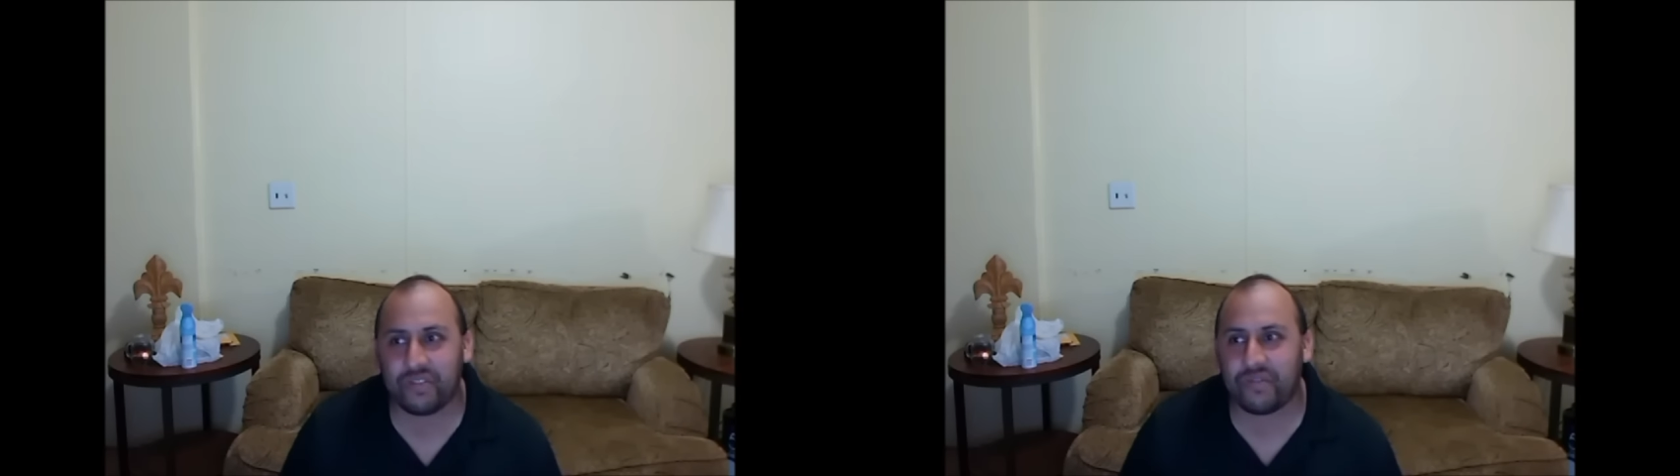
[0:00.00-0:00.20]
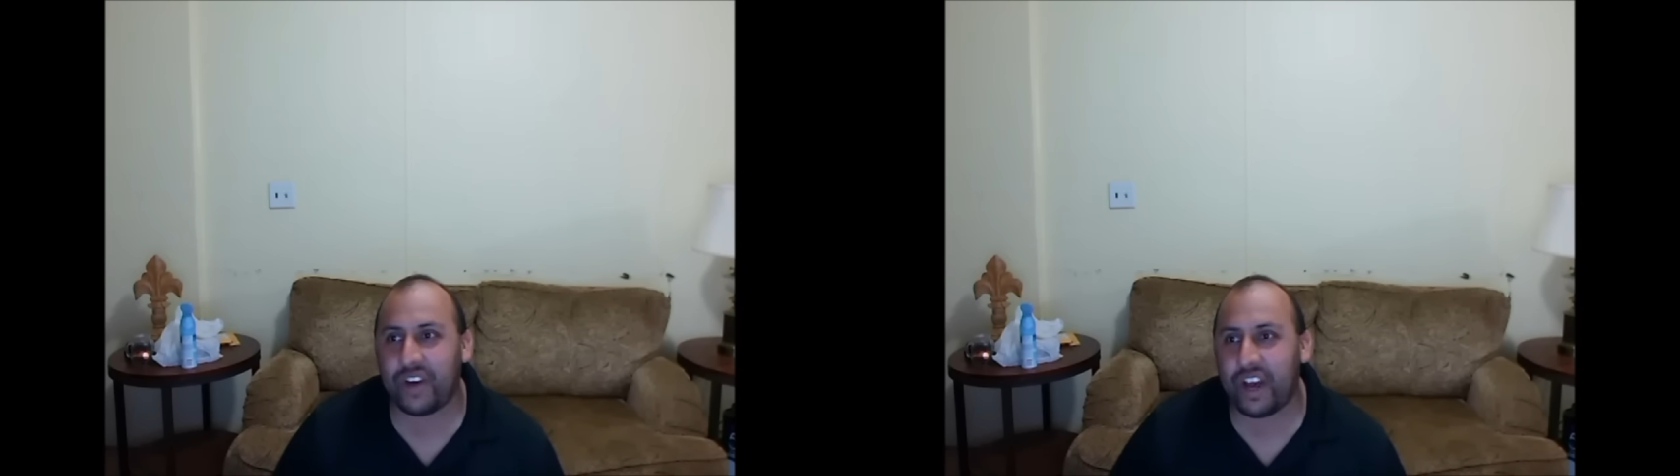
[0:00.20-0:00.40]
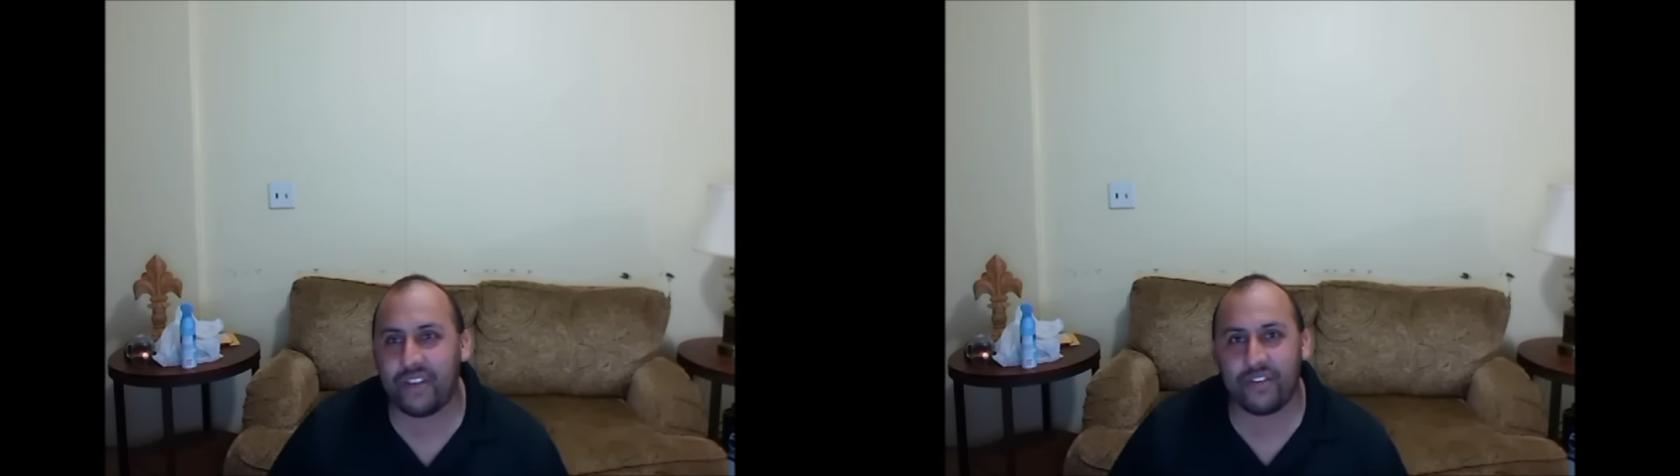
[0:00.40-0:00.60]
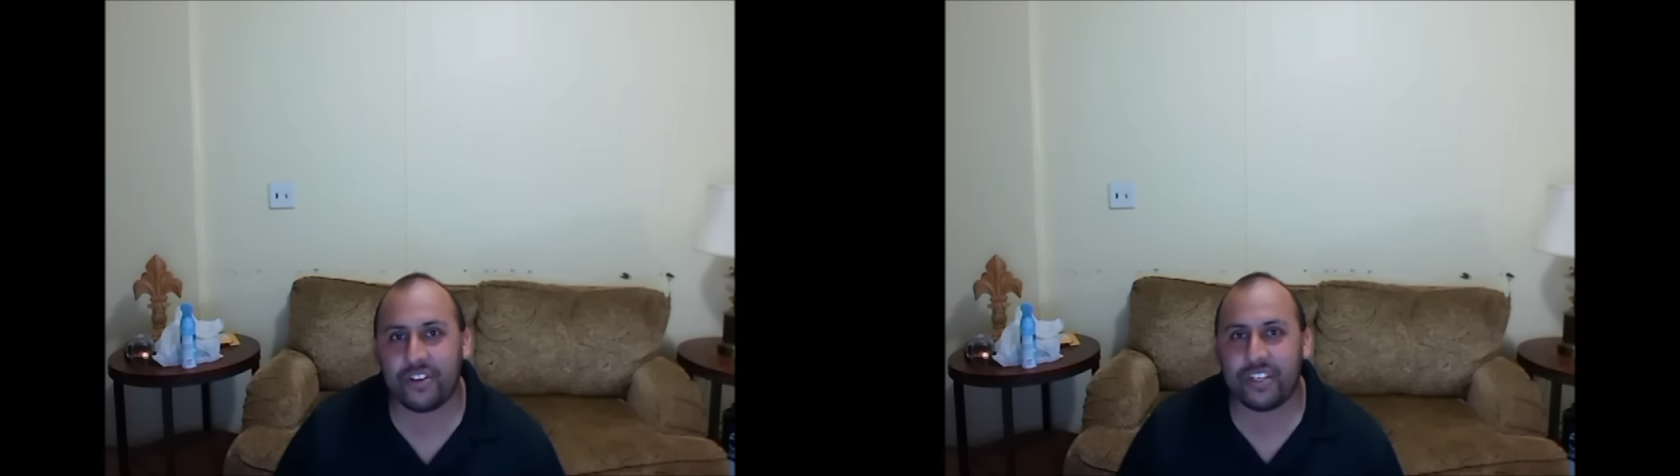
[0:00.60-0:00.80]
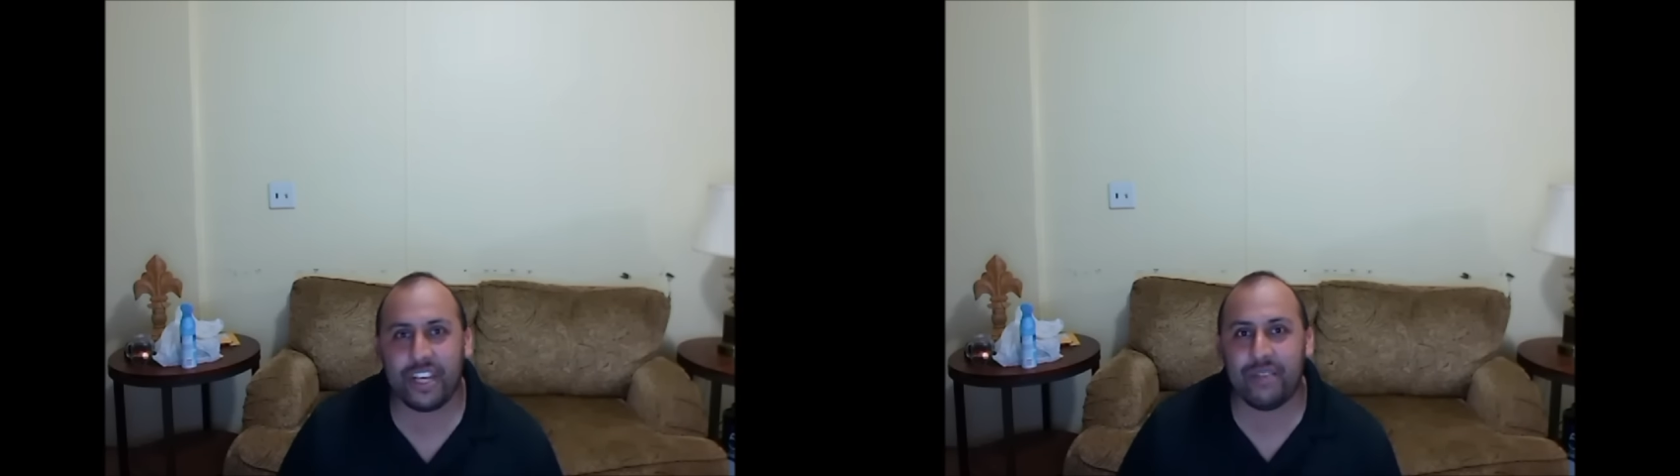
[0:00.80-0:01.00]
five or
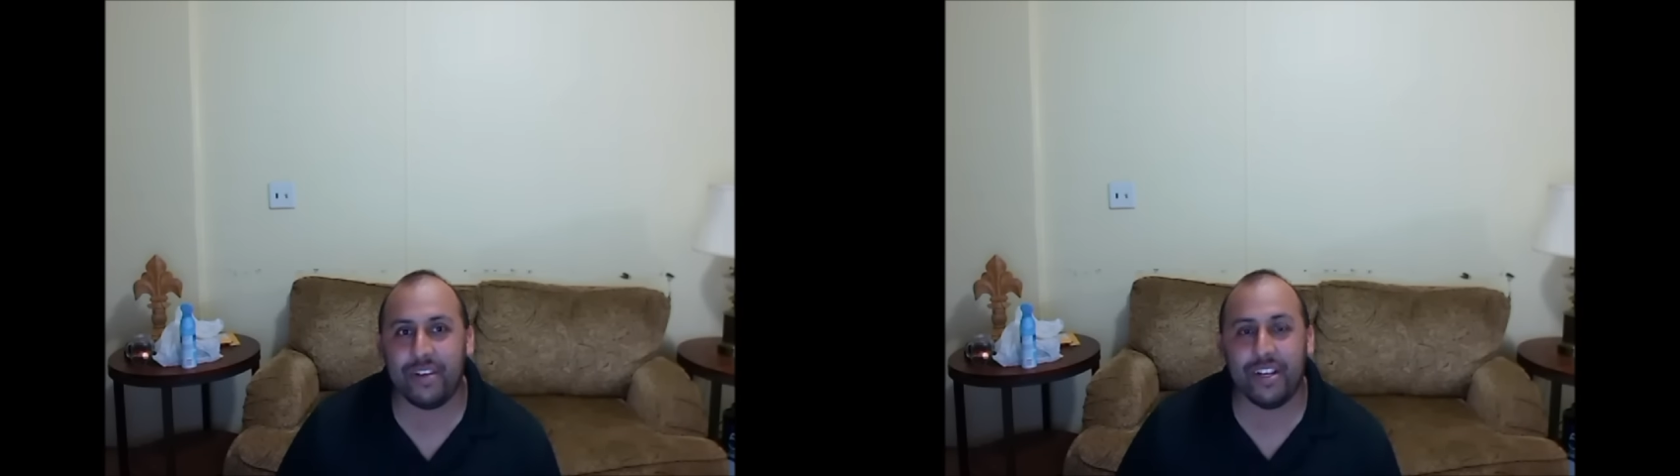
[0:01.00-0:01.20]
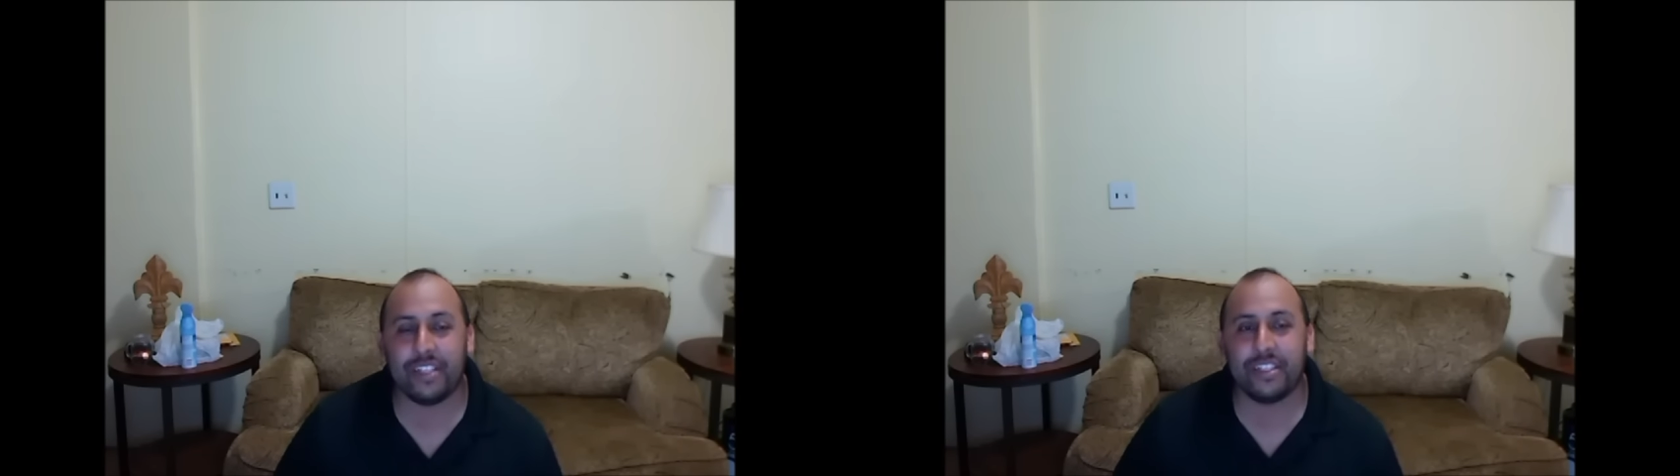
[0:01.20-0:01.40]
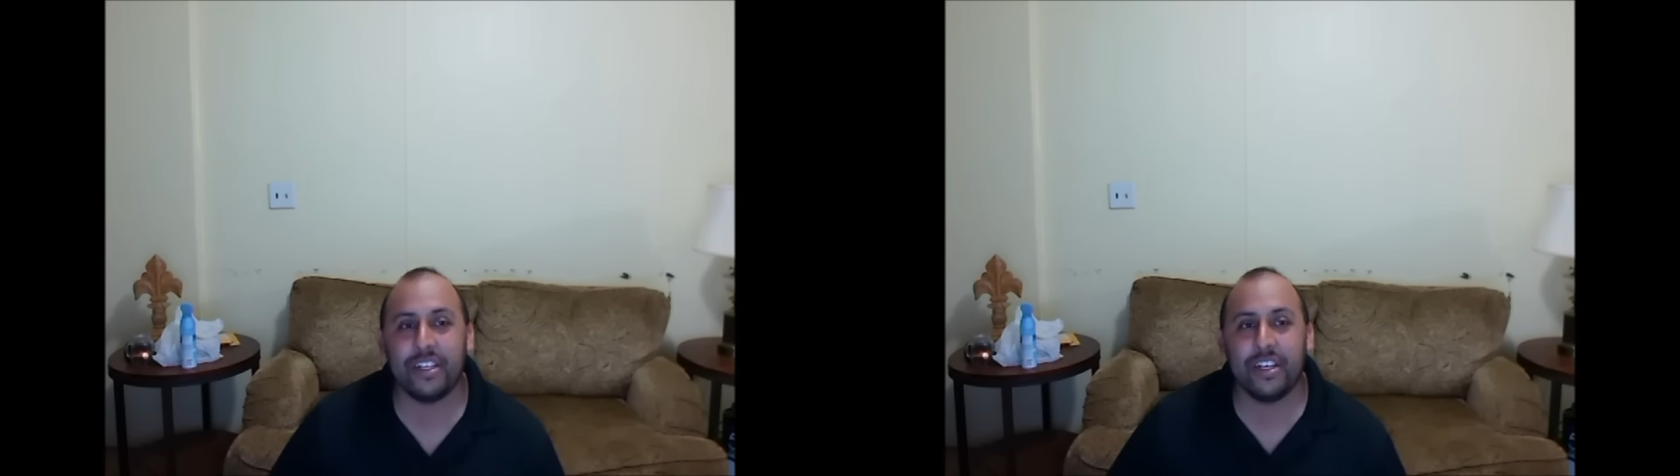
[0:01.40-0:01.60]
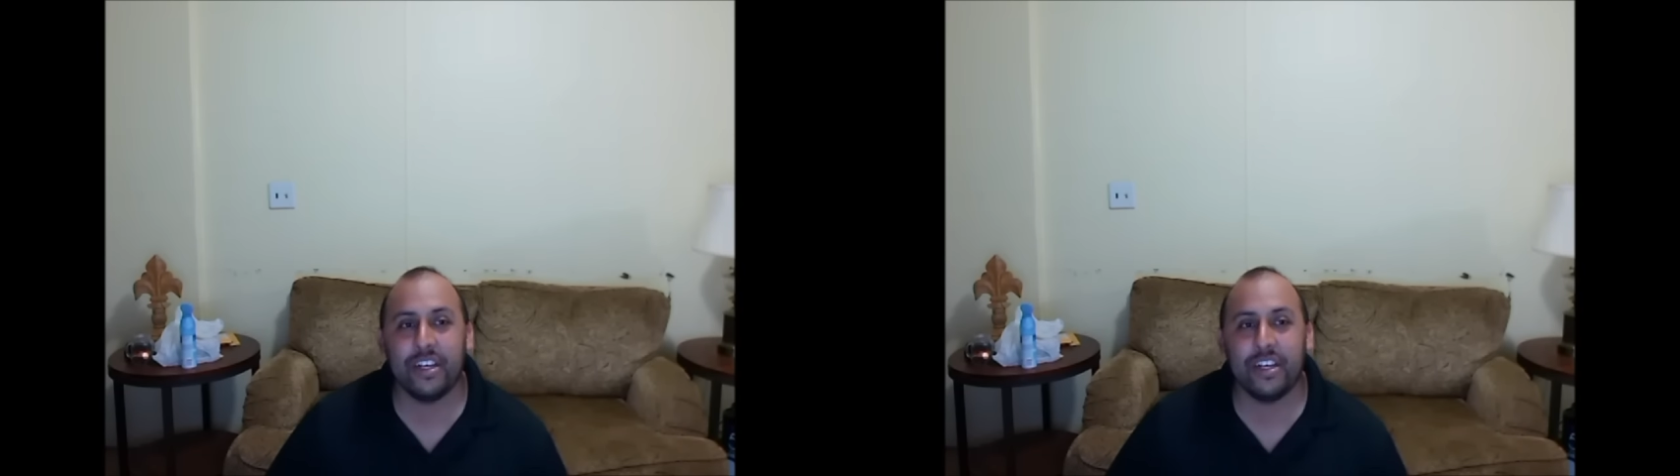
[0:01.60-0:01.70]
ten minutes